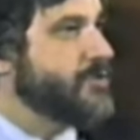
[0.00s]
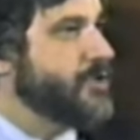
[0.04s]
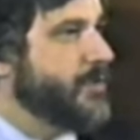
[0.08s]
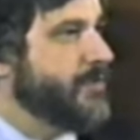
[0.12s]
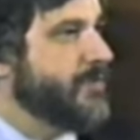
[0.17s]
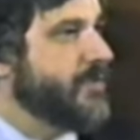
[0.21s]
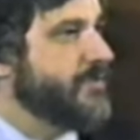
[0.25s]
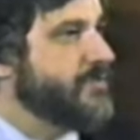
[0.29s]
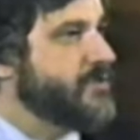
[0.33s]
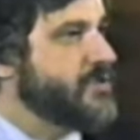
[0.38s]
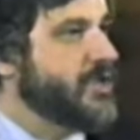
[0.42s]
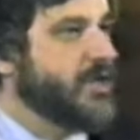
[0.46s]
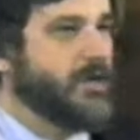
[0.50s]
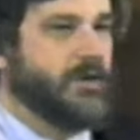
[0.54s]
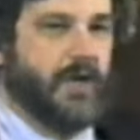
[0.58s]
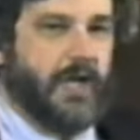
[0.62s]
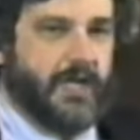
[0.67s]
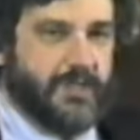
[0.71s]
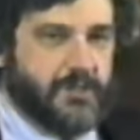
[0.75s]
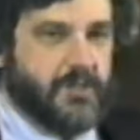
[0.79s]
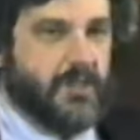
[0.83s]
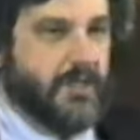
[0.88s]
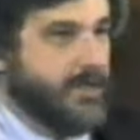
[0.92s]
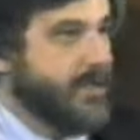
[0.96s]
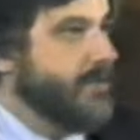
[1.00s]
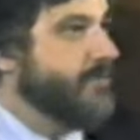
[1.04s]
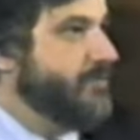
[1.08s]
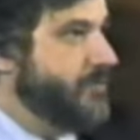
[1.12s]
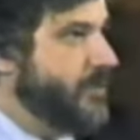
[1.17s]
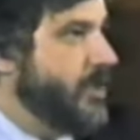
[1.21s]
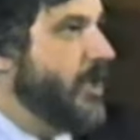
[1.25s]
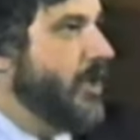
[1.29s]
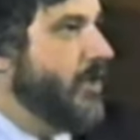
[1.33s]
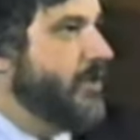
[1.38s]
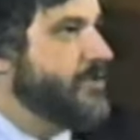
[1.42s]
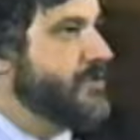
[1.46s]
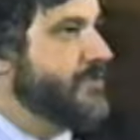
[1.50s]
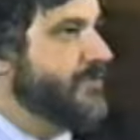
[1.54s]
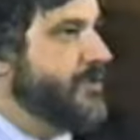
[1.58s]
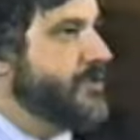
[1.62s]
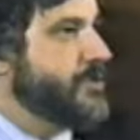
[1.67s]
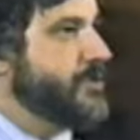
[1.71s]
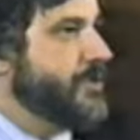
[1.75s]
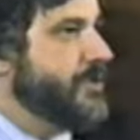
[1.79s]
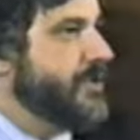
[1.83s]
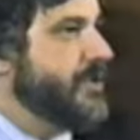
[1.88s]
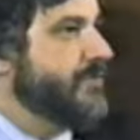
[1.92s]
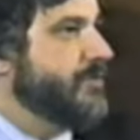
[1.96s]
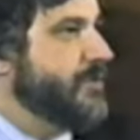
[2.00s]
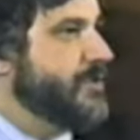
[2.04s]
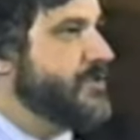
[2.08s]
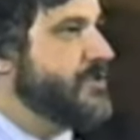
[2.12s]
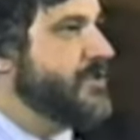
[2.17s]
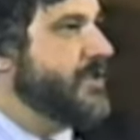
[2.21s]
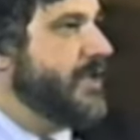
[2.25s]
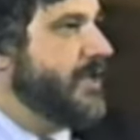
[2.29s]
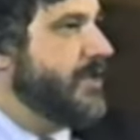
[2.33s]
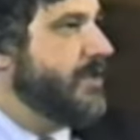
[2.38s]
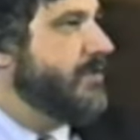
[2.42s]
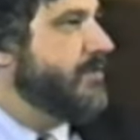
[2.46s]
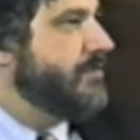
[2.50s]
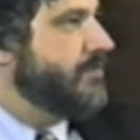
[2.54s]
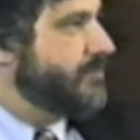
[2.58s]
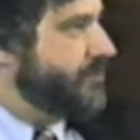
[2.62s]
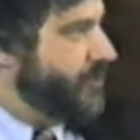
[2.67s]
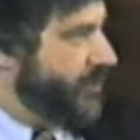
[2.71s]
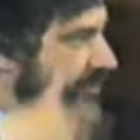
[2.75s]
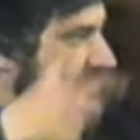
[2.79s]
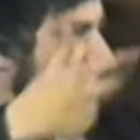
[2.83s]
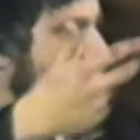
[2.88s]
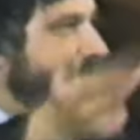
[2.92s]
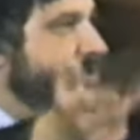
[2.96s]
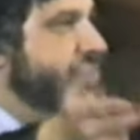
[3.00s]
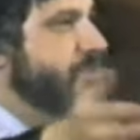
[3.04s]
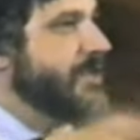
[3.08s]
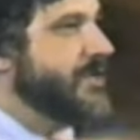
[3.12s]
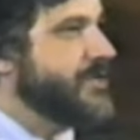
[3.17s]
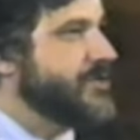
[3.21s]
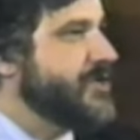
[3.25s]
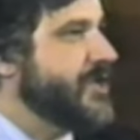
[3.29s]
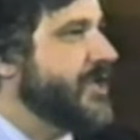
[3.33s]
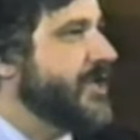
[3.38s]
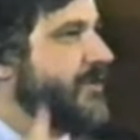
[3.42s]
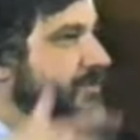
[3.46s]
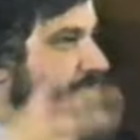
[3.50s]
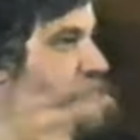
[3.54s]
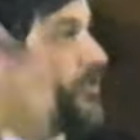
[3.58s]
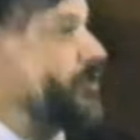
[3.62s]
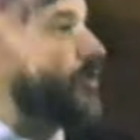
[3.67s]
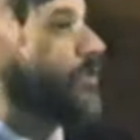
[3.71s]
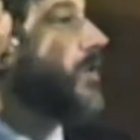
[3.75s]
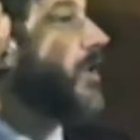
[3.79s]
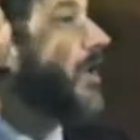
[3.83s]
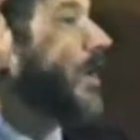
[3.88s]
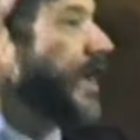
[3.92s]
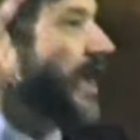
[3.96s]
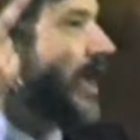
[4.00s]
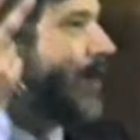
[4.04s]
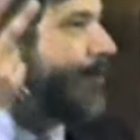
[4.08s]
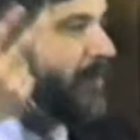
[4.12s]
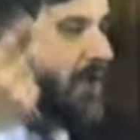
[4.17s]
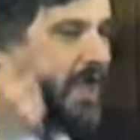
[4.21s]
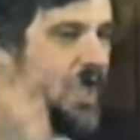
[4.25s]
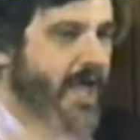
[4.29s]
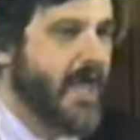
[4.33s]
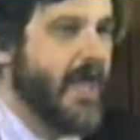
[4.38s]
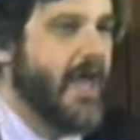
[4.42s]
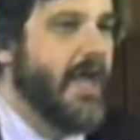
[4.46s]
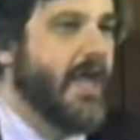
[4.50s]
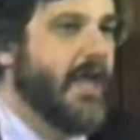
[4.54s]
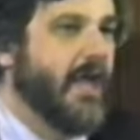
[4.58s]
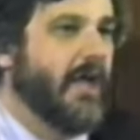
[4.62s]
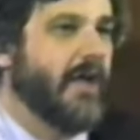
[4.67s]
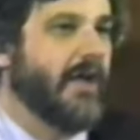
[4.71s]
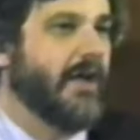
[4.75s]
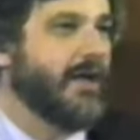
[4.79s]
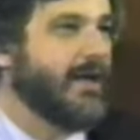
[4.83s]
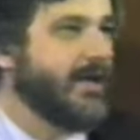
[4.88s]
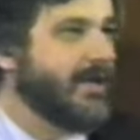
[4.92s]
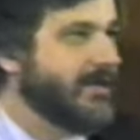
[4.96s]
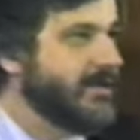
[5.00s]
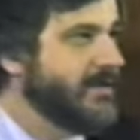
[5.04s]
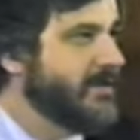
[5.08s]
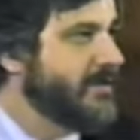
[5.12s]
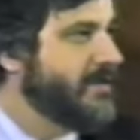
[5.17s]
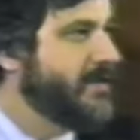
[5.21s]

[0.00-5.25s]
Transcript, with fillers: shipment of cigarettes, a you know a sufficient difference that it provides an incentive to crime. Uh,